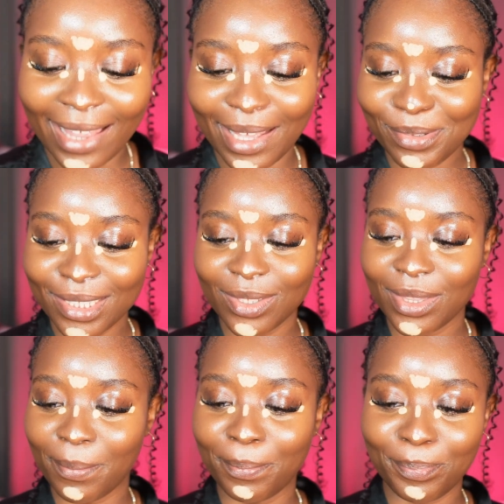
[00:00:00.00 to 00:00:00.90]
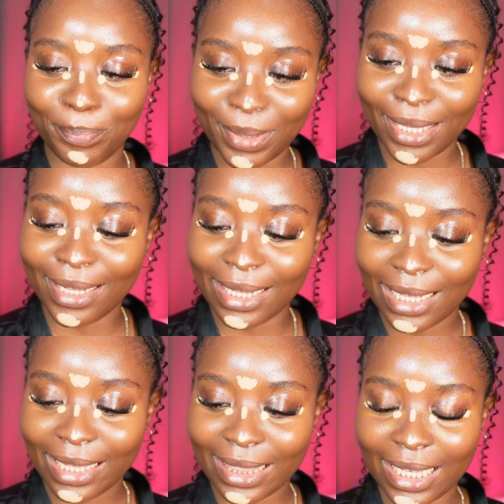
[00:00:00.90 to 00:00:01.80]
That was the big
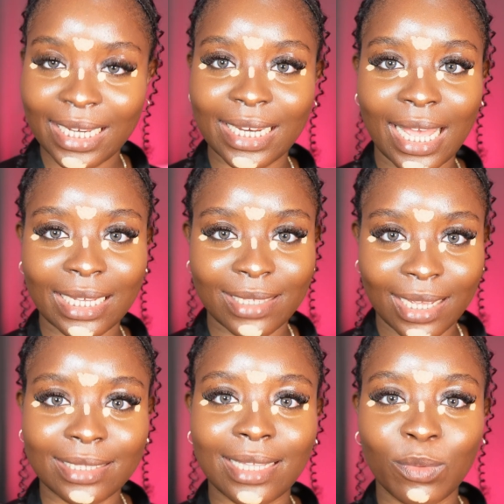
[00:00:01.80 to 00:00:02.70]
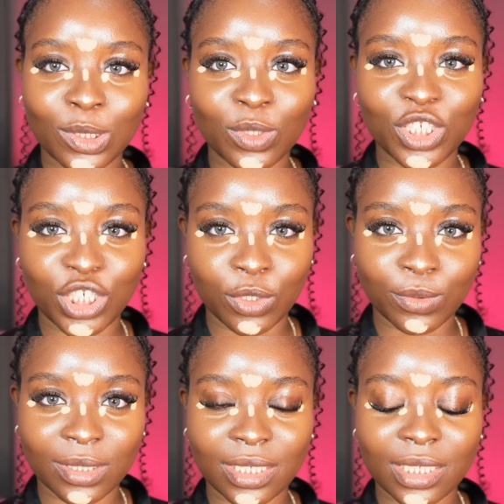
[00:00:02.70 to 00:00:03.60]
thing that was what she
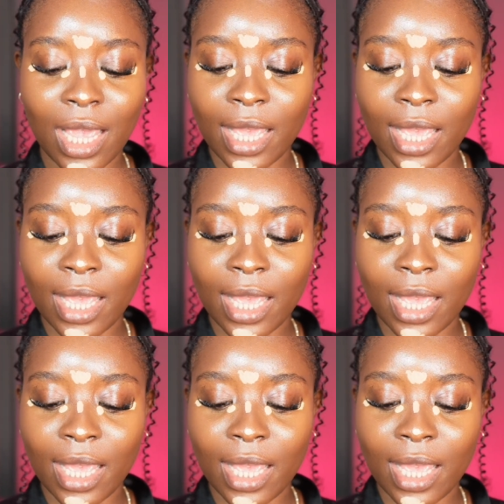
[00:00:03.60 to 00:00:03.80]
noticed.